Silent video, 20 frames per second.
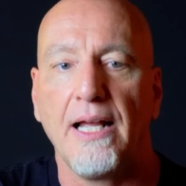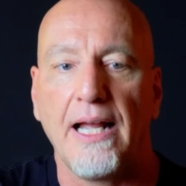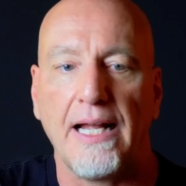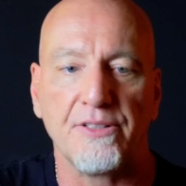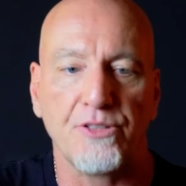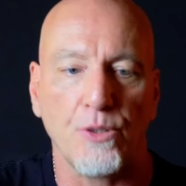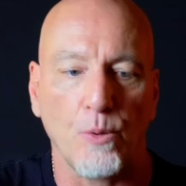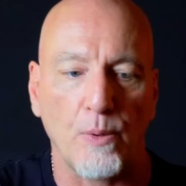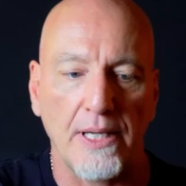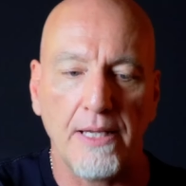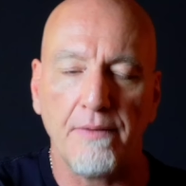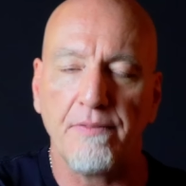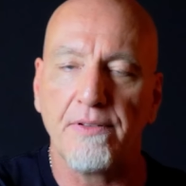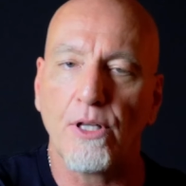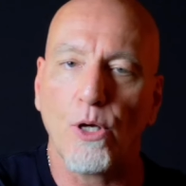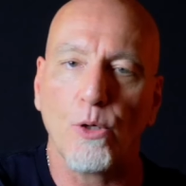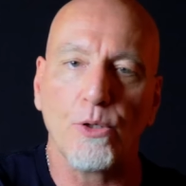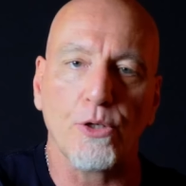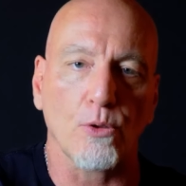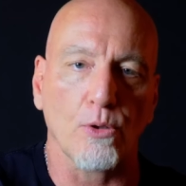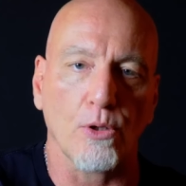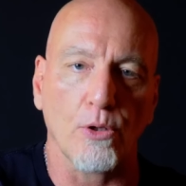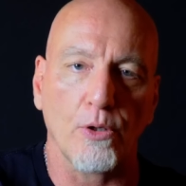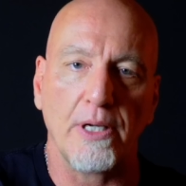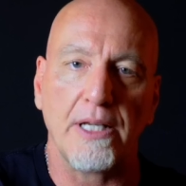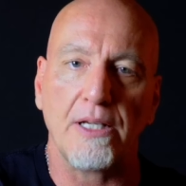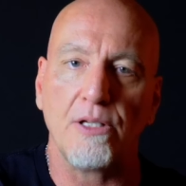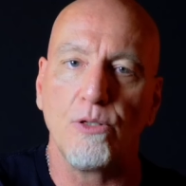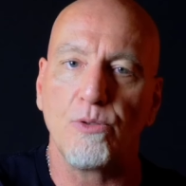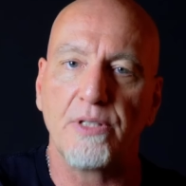And so even though you're
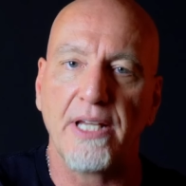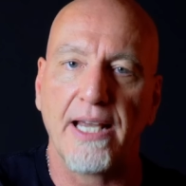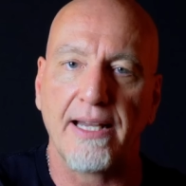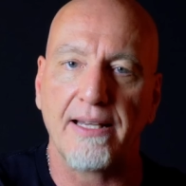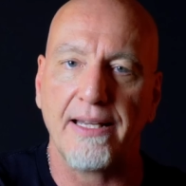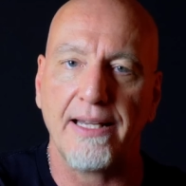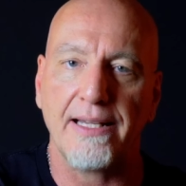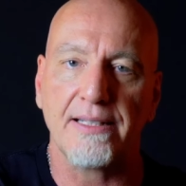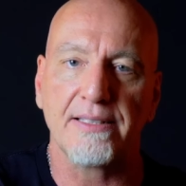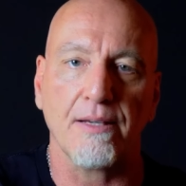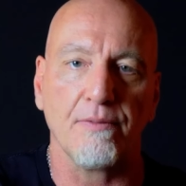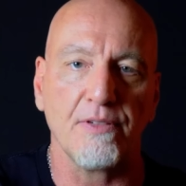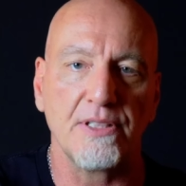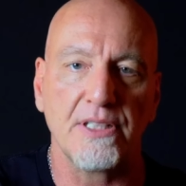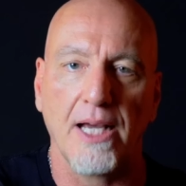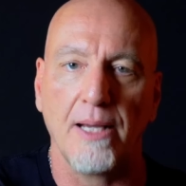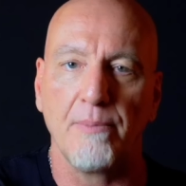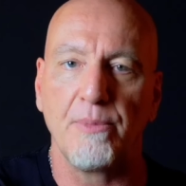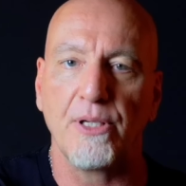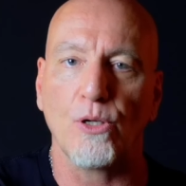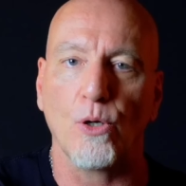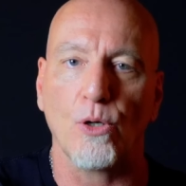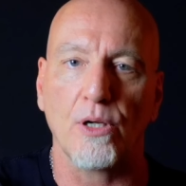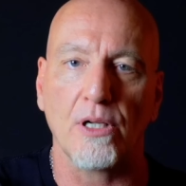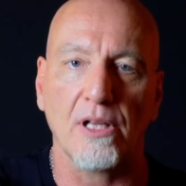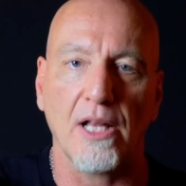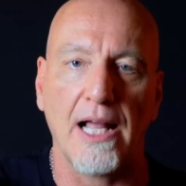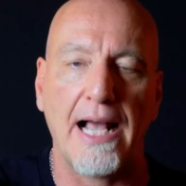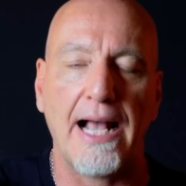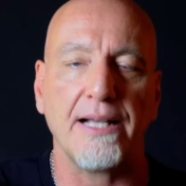learning new techniques every time you go to
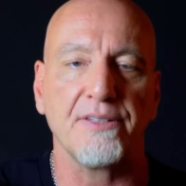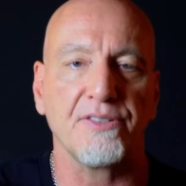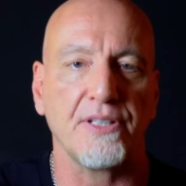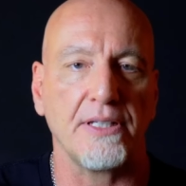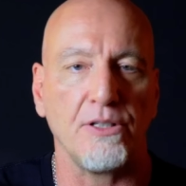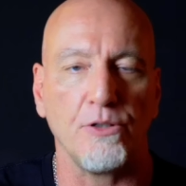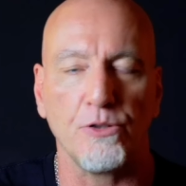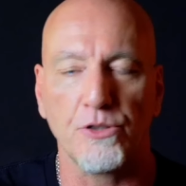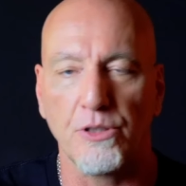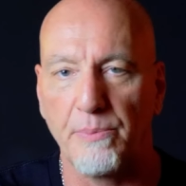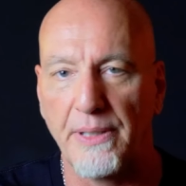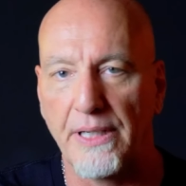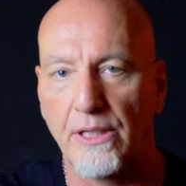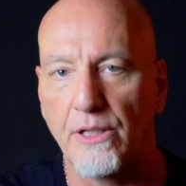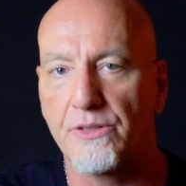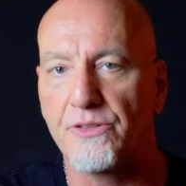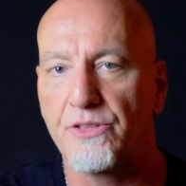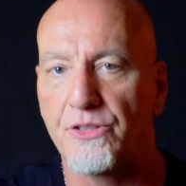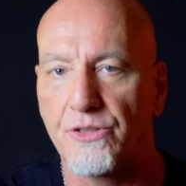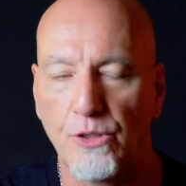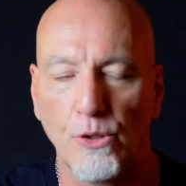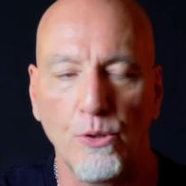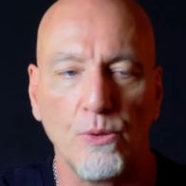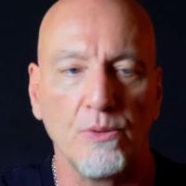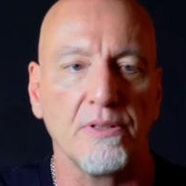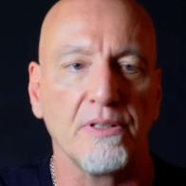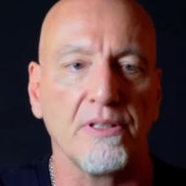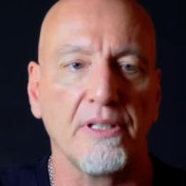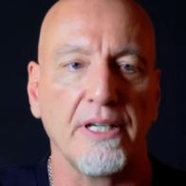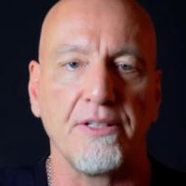class, and you should be a good
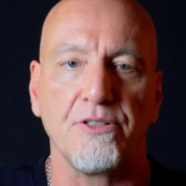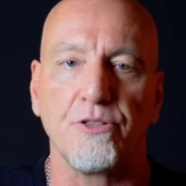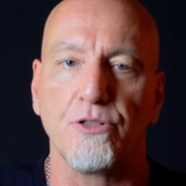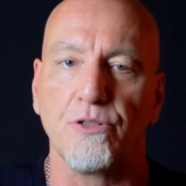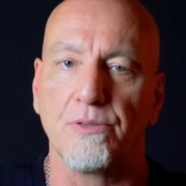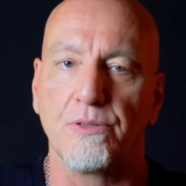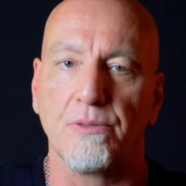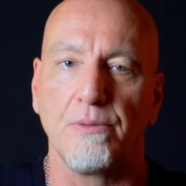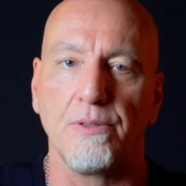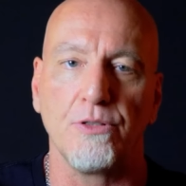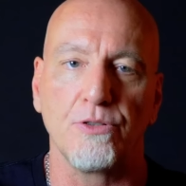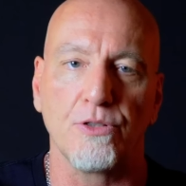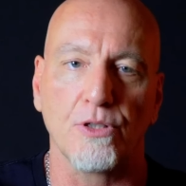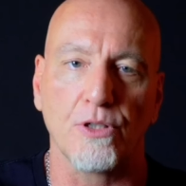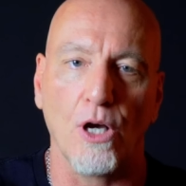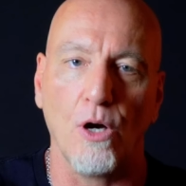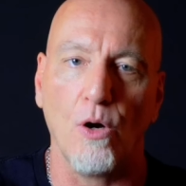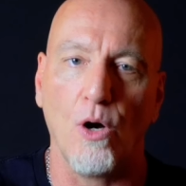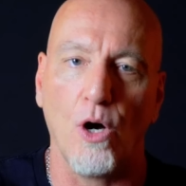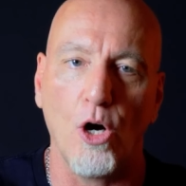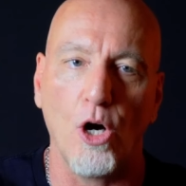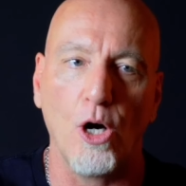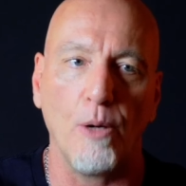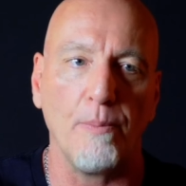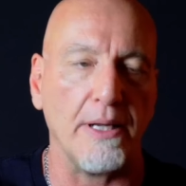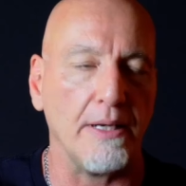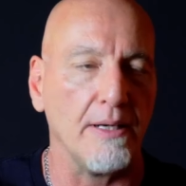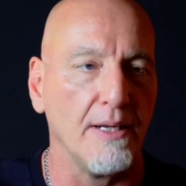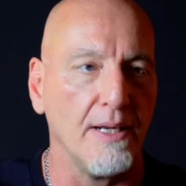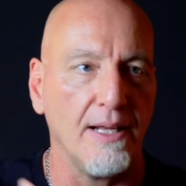student, and you should go
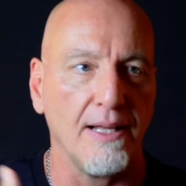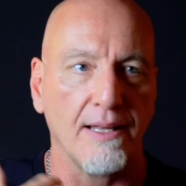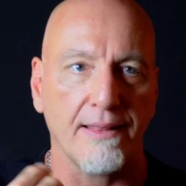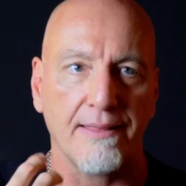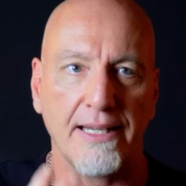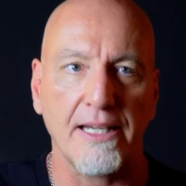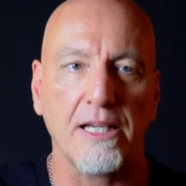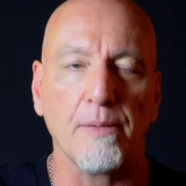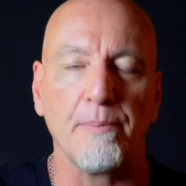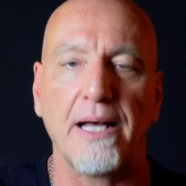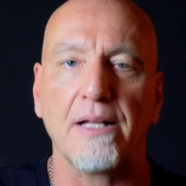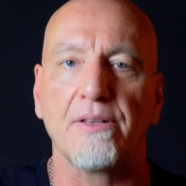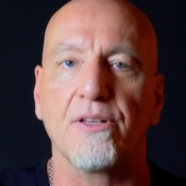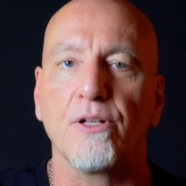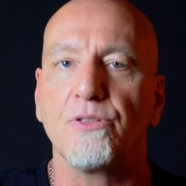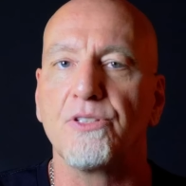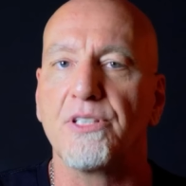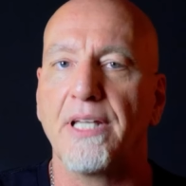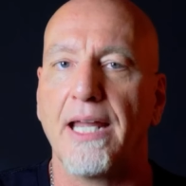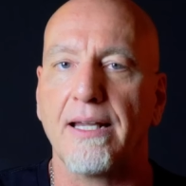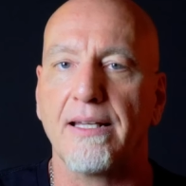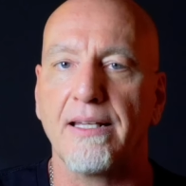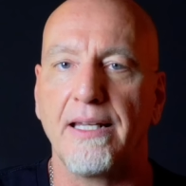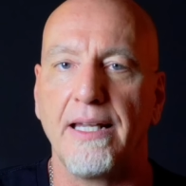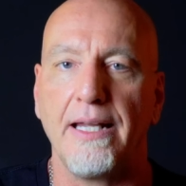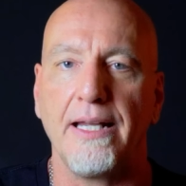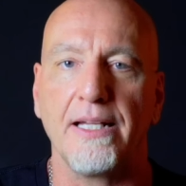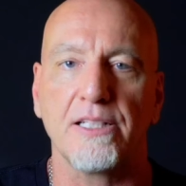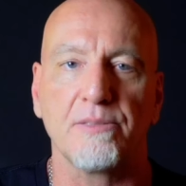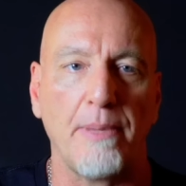home and think about those
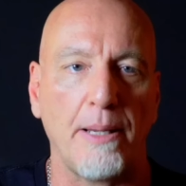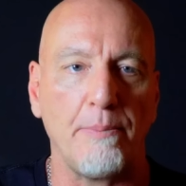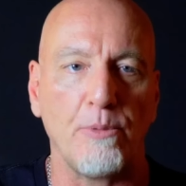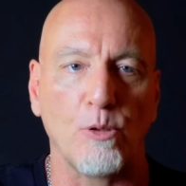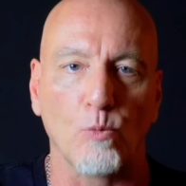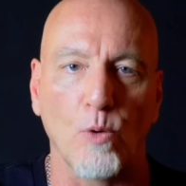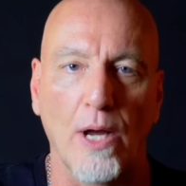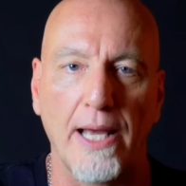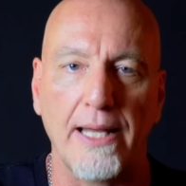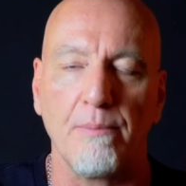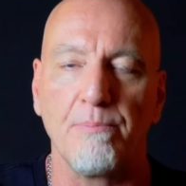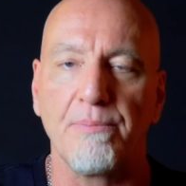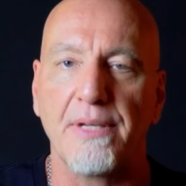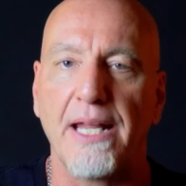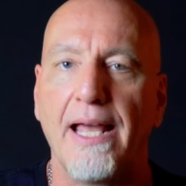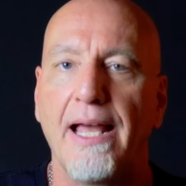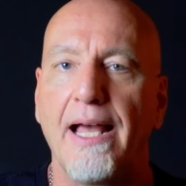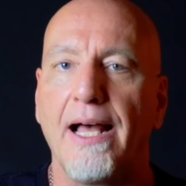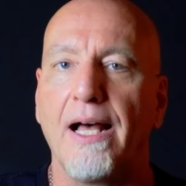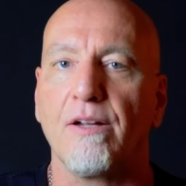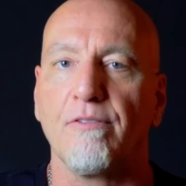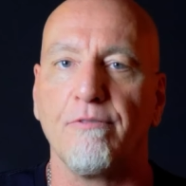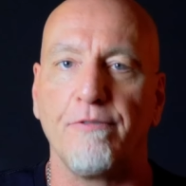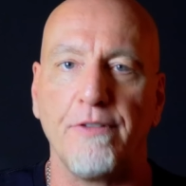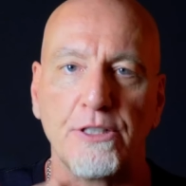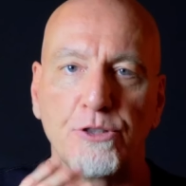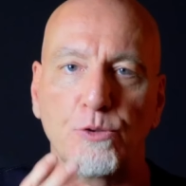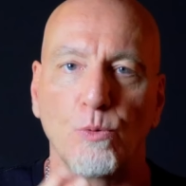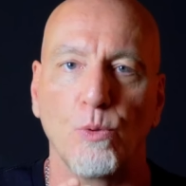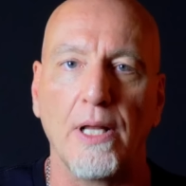techniques, maybe write them down,
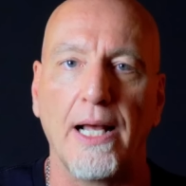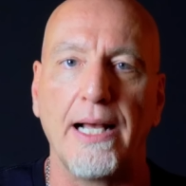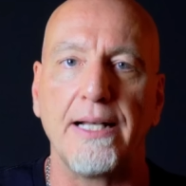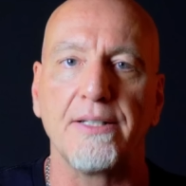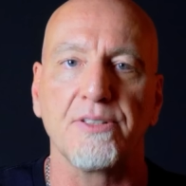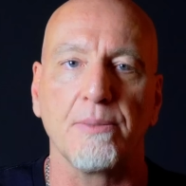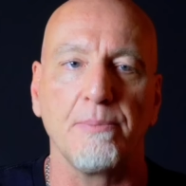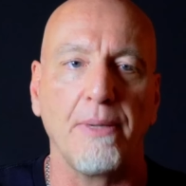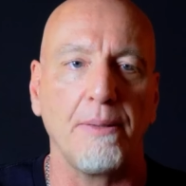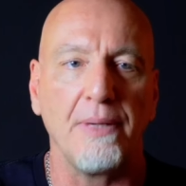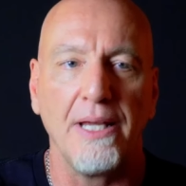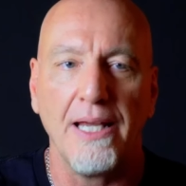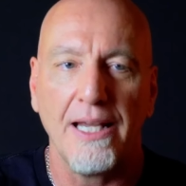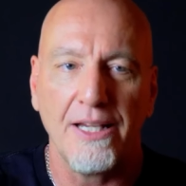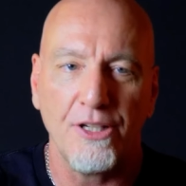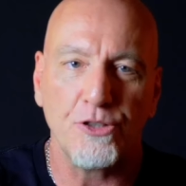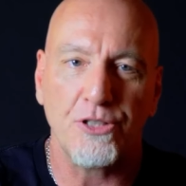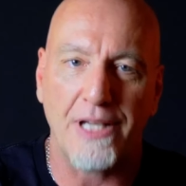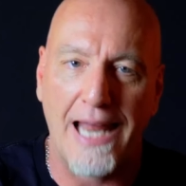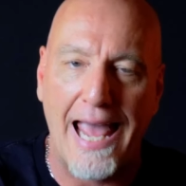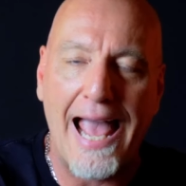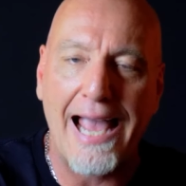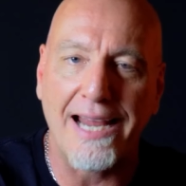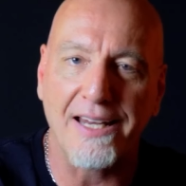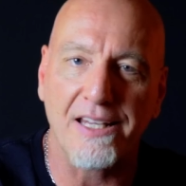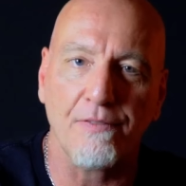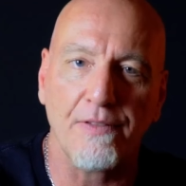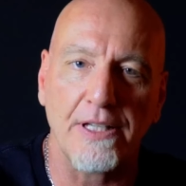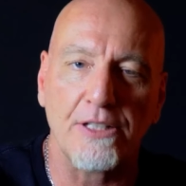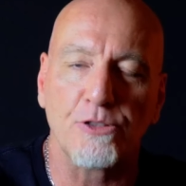visualize them. You should
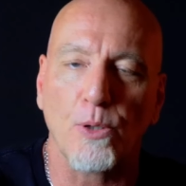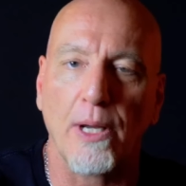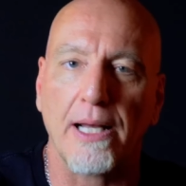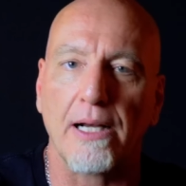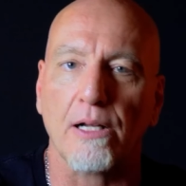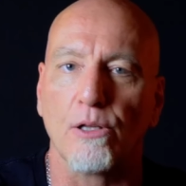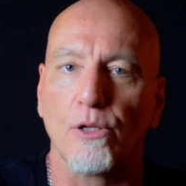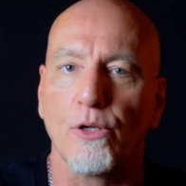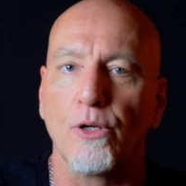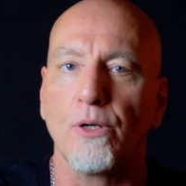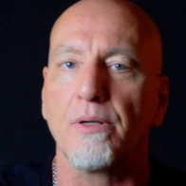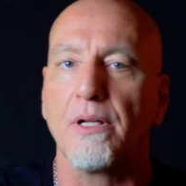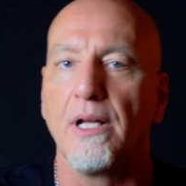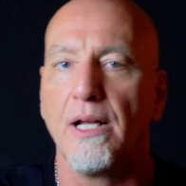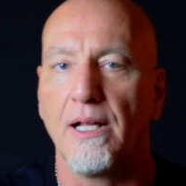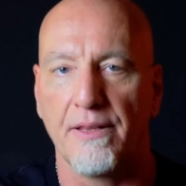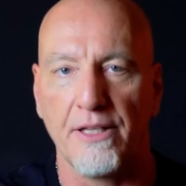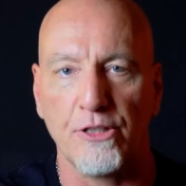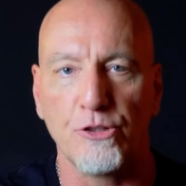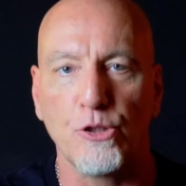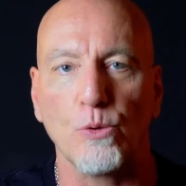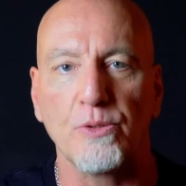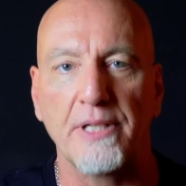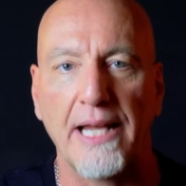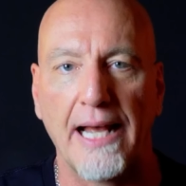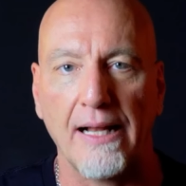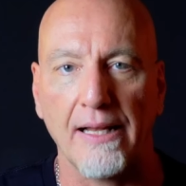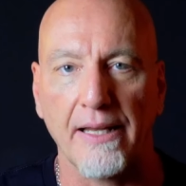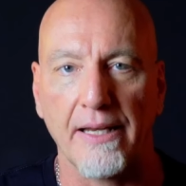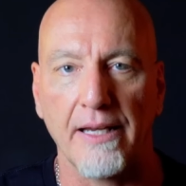actively try to learn the
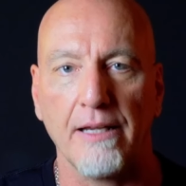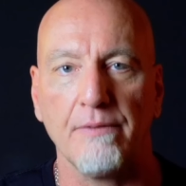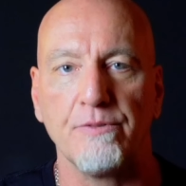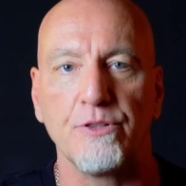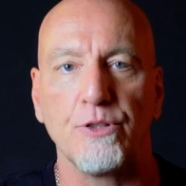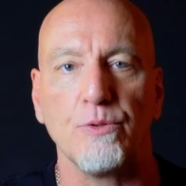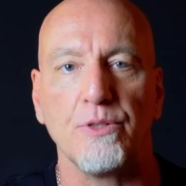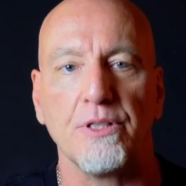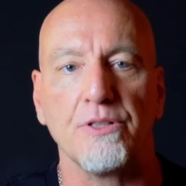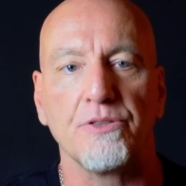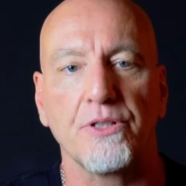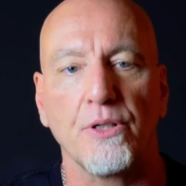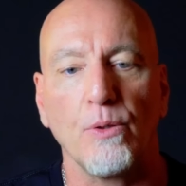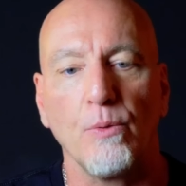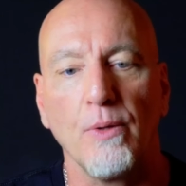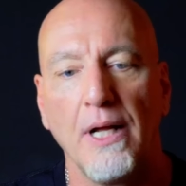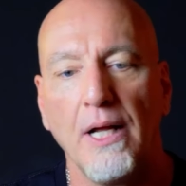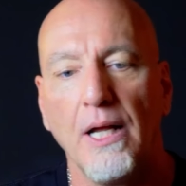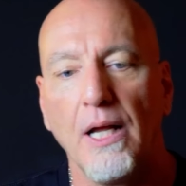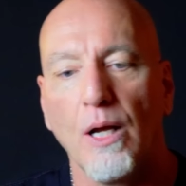totality of jiu-jitsu.